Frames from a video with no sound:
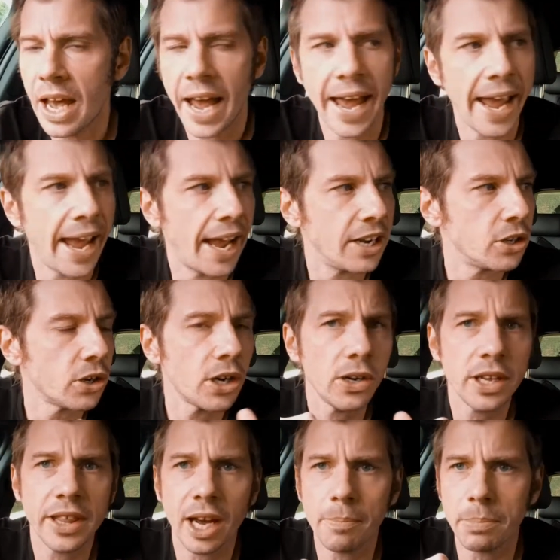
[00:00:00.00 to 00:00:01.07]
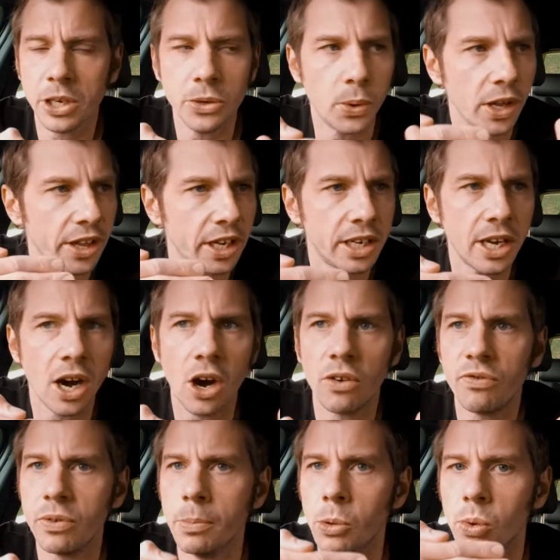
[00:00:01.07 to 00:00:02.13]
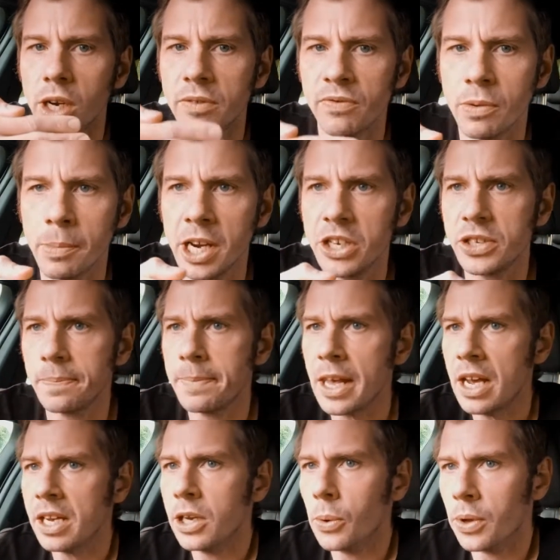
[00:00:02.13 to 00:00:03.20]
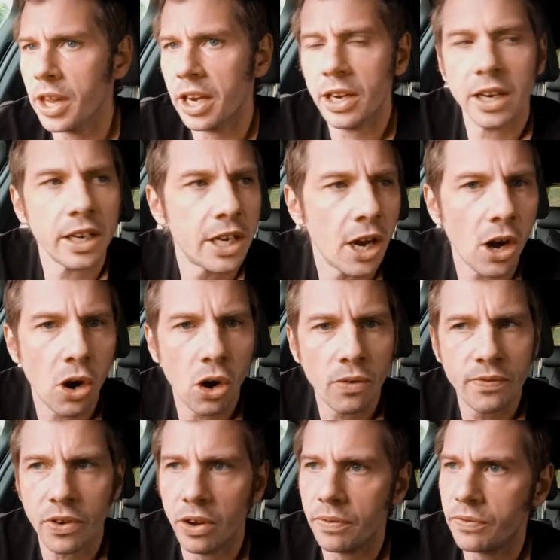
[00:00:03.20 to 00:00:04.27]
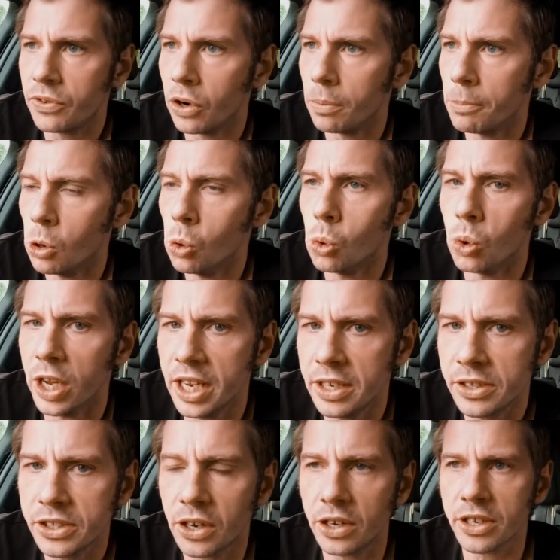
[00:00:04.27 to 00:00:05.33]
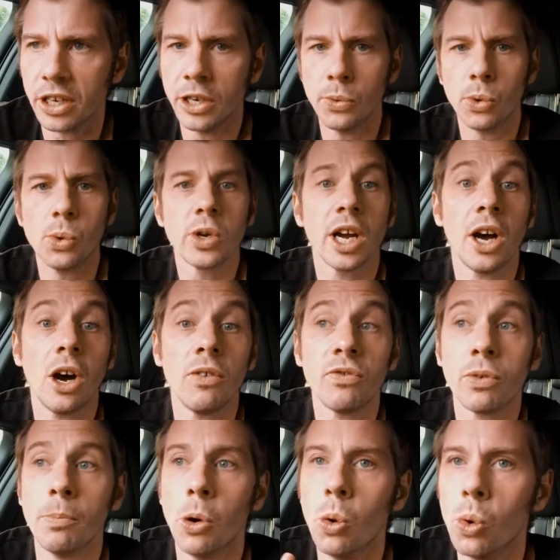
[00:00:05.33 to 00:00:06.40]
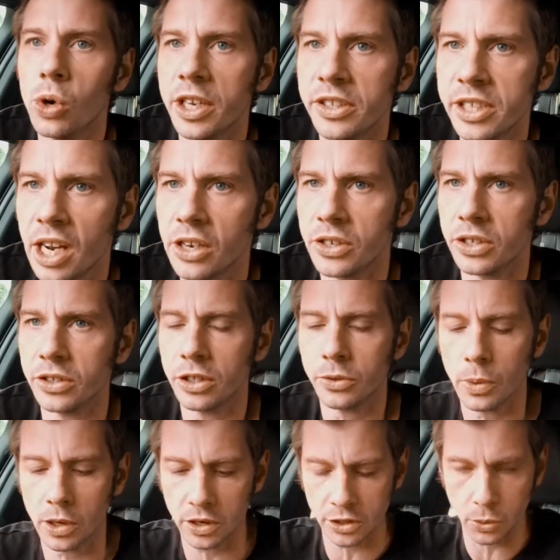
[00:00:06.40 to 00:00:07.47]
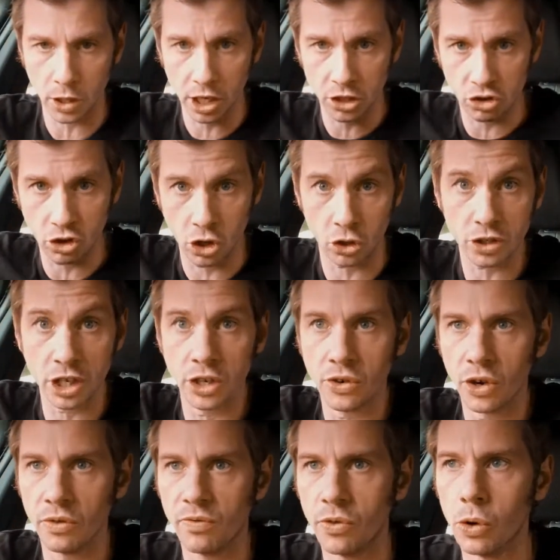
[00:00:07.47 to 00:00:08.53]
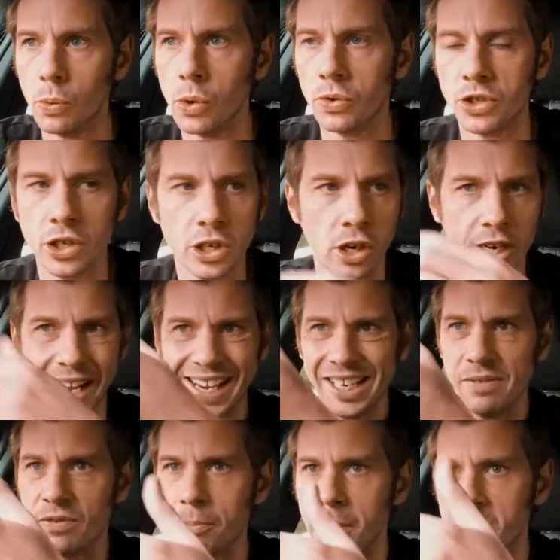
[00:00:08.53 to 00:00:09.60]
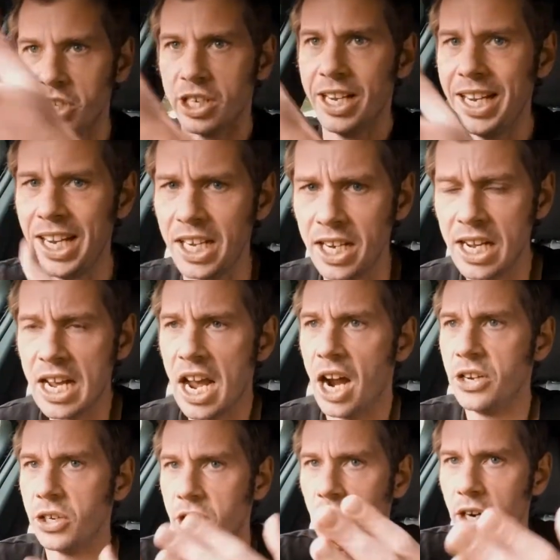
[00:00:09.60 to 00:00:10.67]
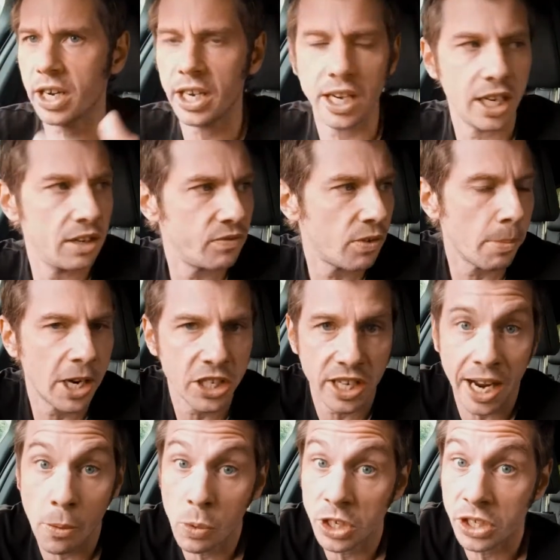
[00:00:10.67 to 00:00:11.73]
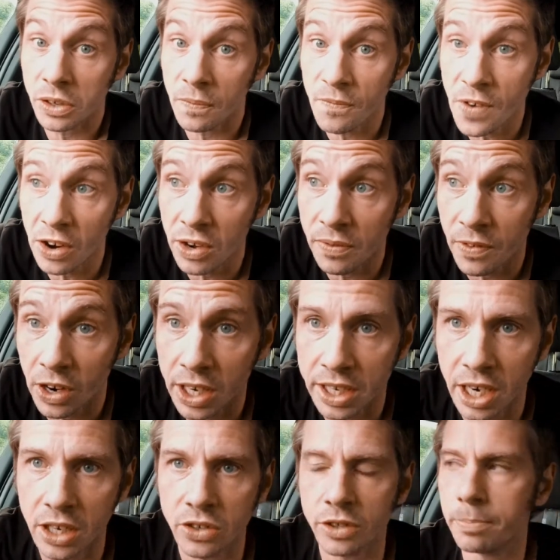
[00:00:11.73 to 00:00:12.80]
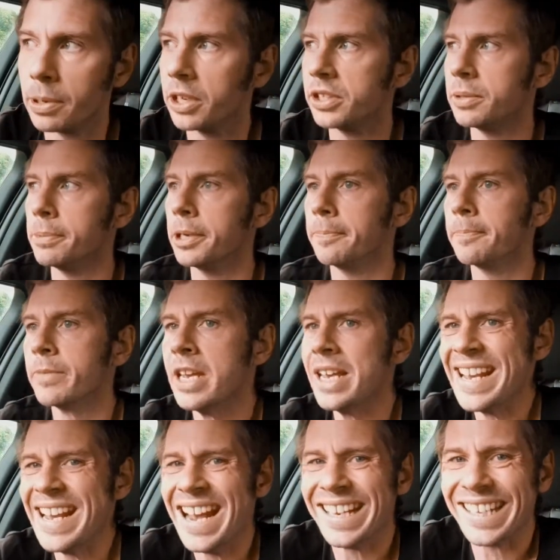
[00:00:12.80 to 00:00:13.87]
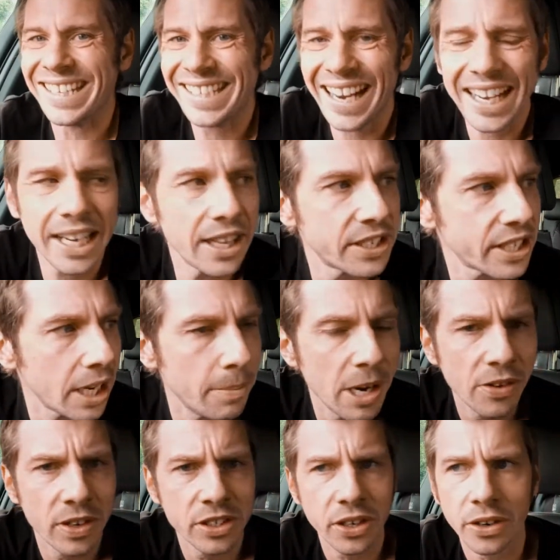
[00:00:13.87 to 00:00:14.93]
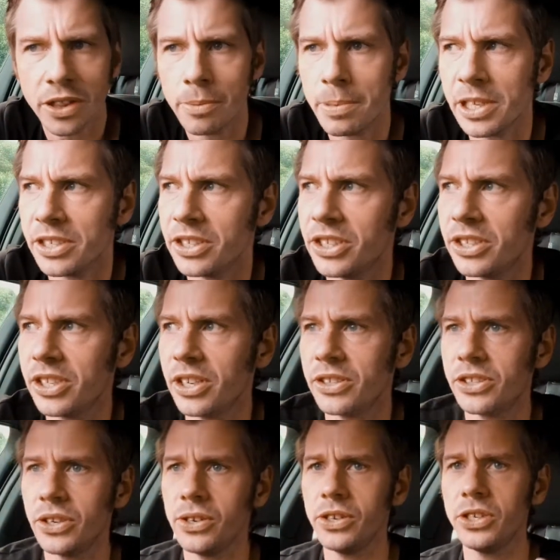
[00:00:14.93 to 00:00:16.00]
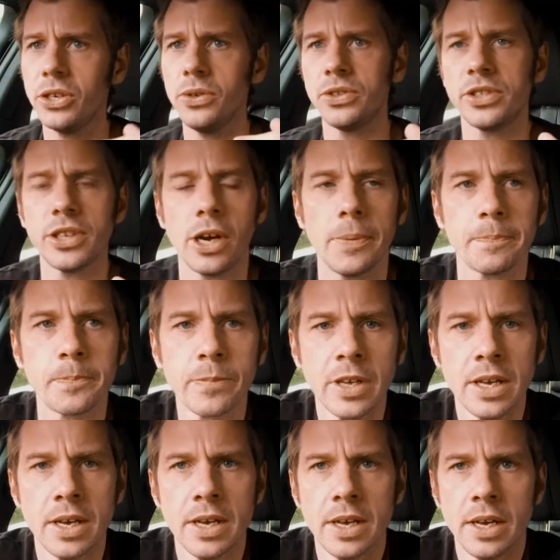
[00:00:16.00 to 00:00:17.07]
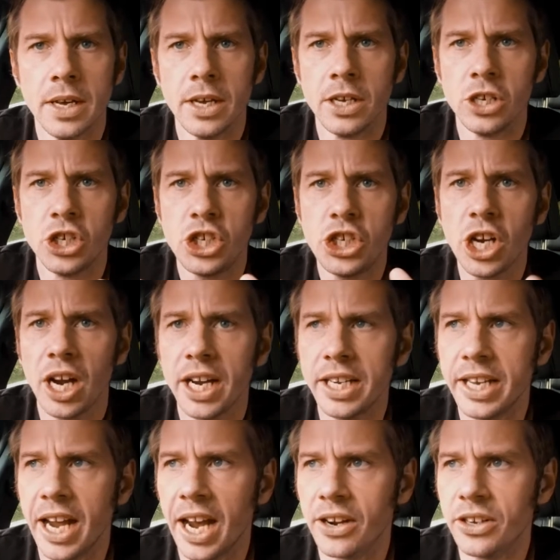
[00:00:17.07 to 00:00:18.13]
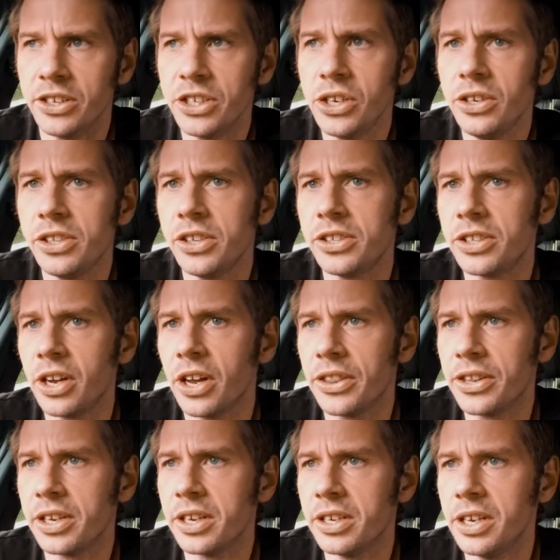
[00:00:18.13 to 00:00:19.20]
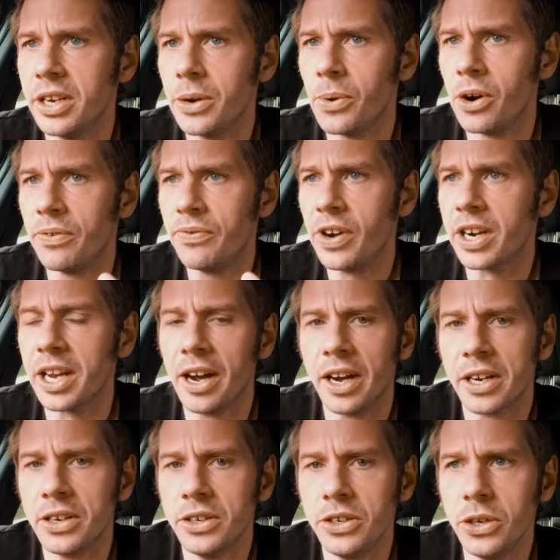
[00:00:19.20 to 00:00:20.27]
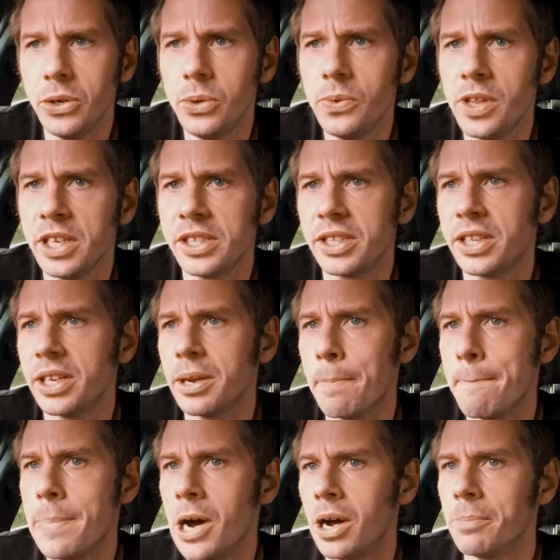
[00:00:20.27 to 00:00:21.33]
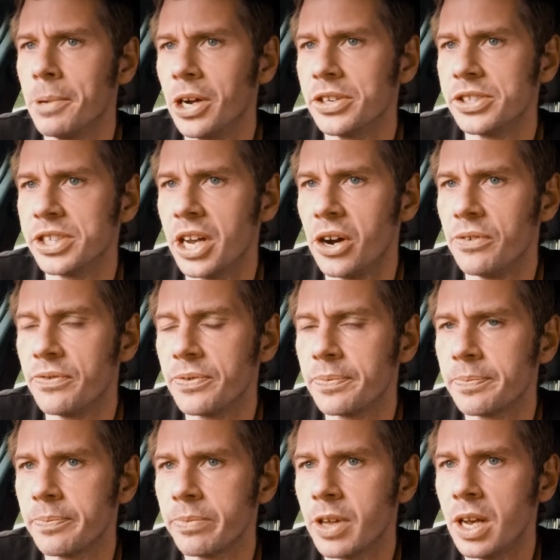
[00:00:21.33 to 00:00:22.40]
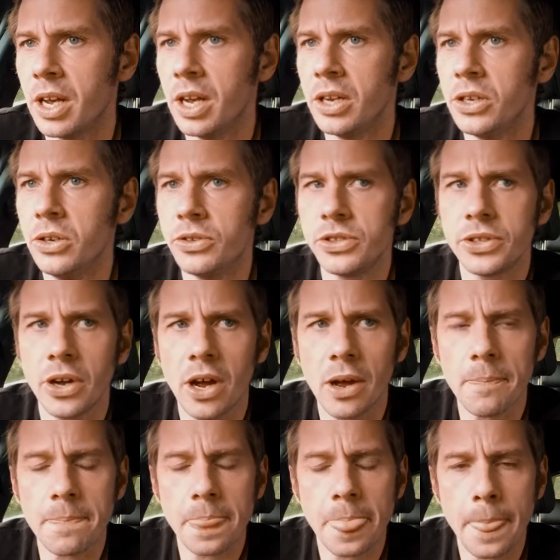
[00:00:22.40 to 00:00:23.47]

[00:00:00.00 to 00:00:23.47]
And not only that, but you are then cut off from all information, you are then cut off from all insight, and you're all cut off from all intelligence as well, because you are literally locked in your own 4 walls. You can't get any information in, and you can't get any information out, which is a very, very dangerous place to be. It's exactly the same here inside of the business. You see, as soon as you start shutting down, as soon as you start thinking, you know what, fuck it, I can do this thing by myself, you start